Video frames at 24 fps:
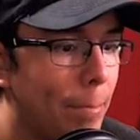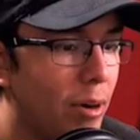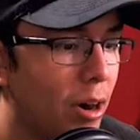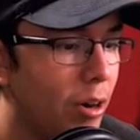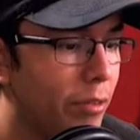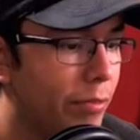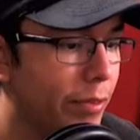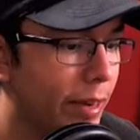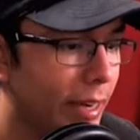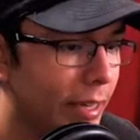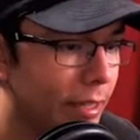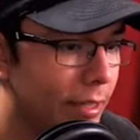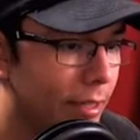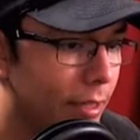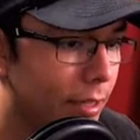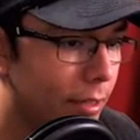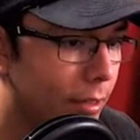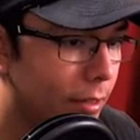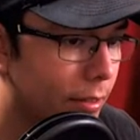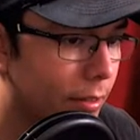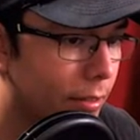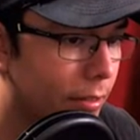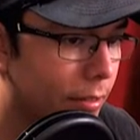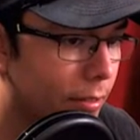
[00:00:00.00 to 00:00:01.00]
Perfect.
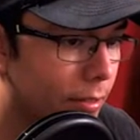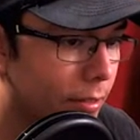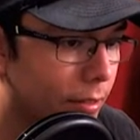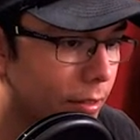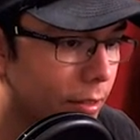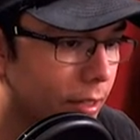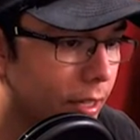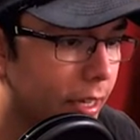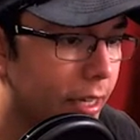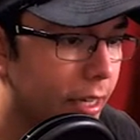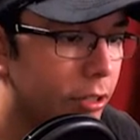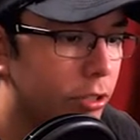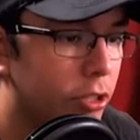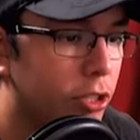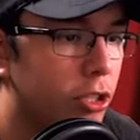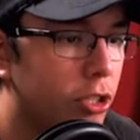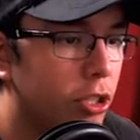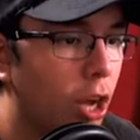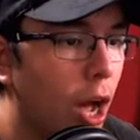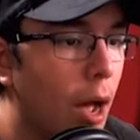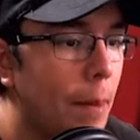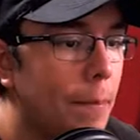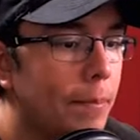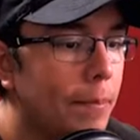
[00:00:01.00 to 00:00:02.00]
Can you
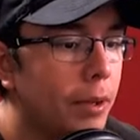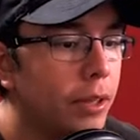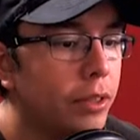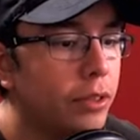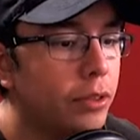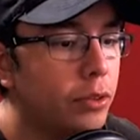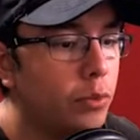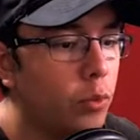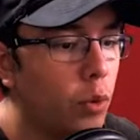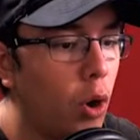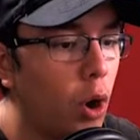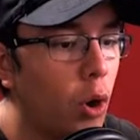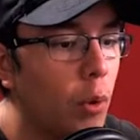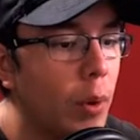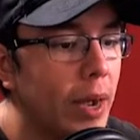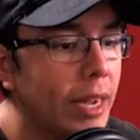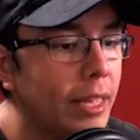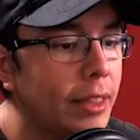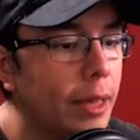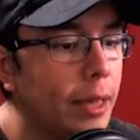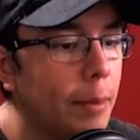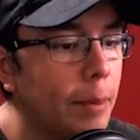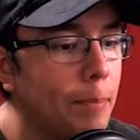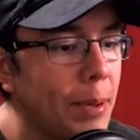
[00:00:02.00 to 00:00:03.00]
stop
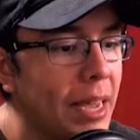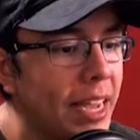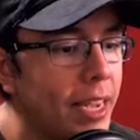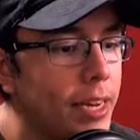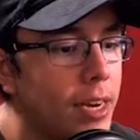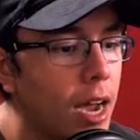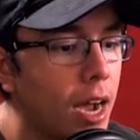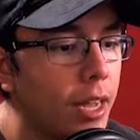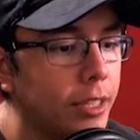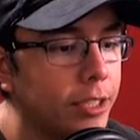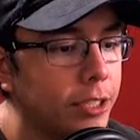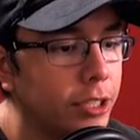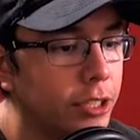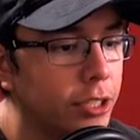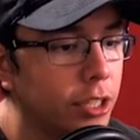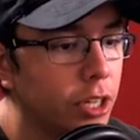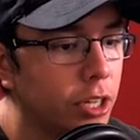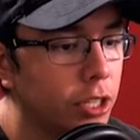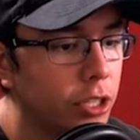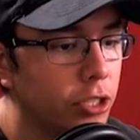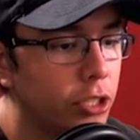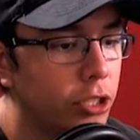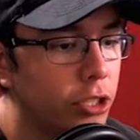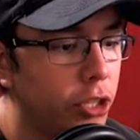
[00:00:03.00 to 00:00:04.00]
throwing the peanuts,
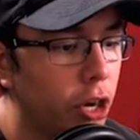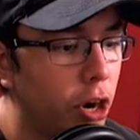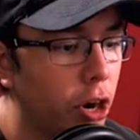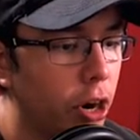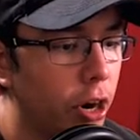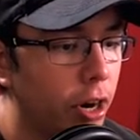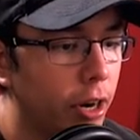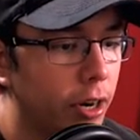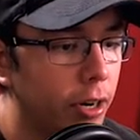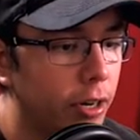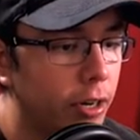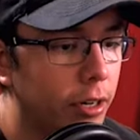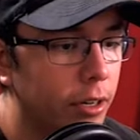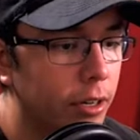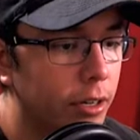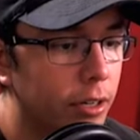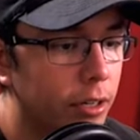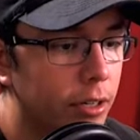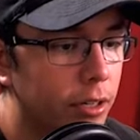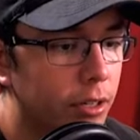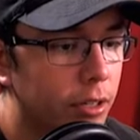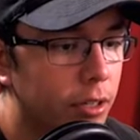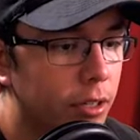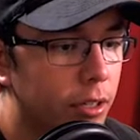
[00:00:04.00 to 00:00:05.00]
sir.
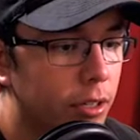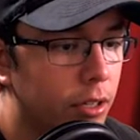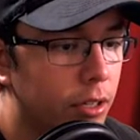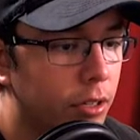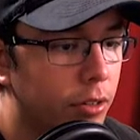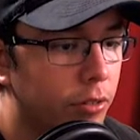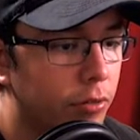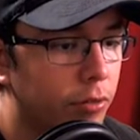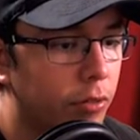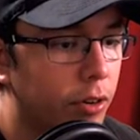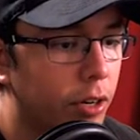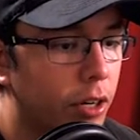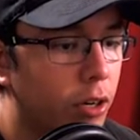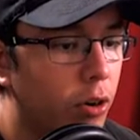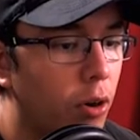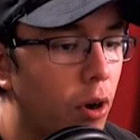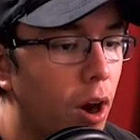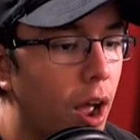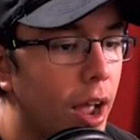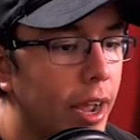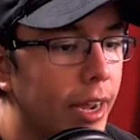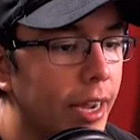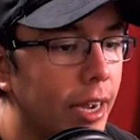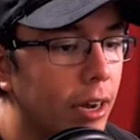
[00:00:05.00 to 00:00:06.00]
For
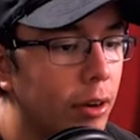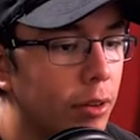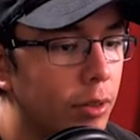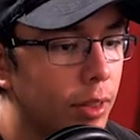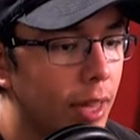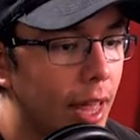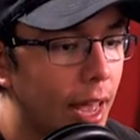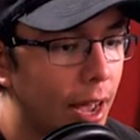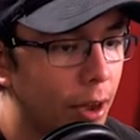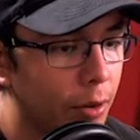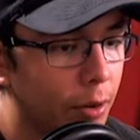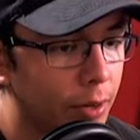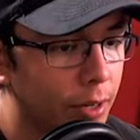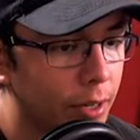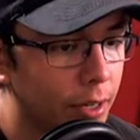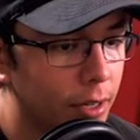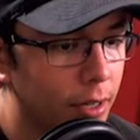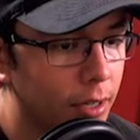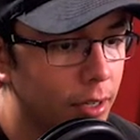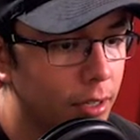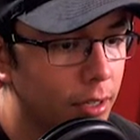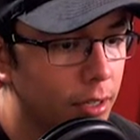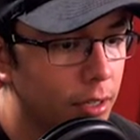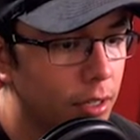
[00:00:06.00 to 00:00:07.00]
crying out loud.
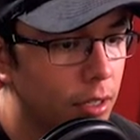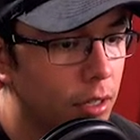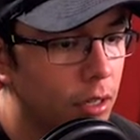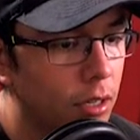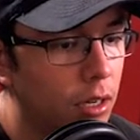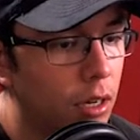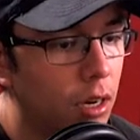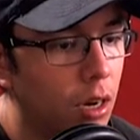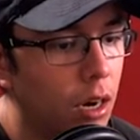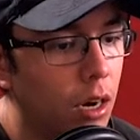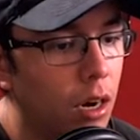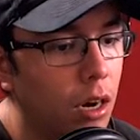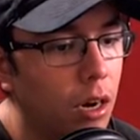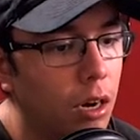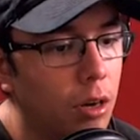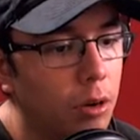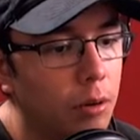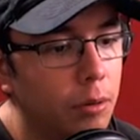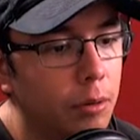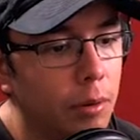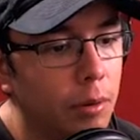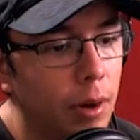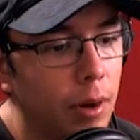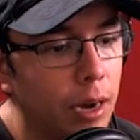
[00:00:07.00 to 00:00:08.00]

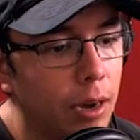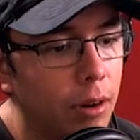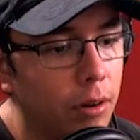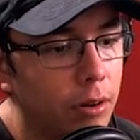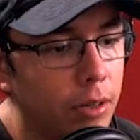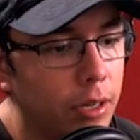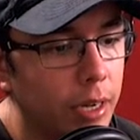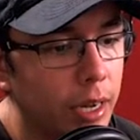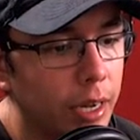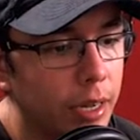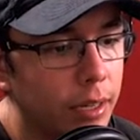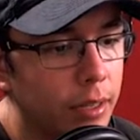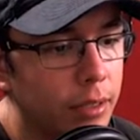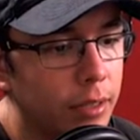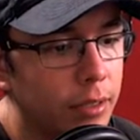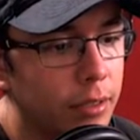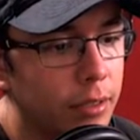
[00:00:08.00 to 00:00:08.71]
Oh, wow, okay.